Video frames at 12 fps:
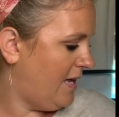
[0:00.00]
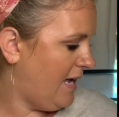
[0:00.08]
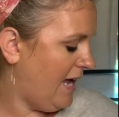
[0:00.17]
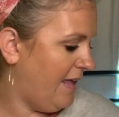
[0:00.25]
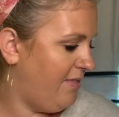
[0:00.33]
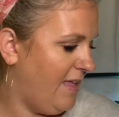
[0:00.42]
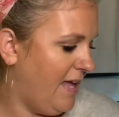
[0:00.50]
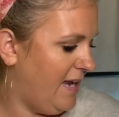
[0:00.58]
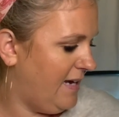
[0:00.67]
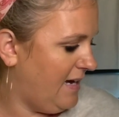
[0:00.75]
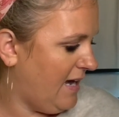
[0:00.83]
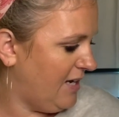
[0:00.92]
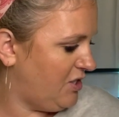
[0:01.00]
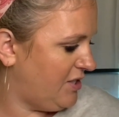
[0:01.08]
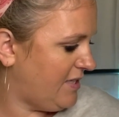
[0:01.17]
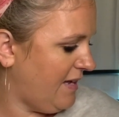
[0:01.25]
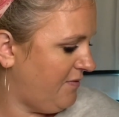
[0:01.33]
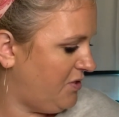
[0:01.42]
then I just
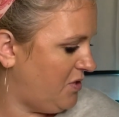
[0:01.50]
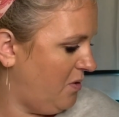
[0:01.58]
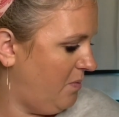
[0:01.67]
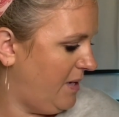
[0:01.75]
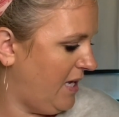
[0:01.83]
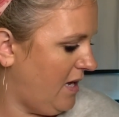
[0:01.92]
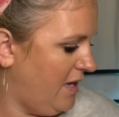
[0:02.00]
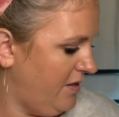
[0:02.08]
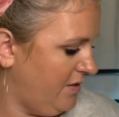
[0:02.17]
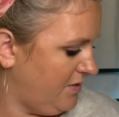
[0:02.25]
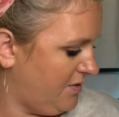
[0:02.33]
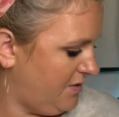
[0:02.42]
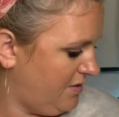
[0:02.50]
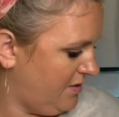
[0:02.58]
have so many others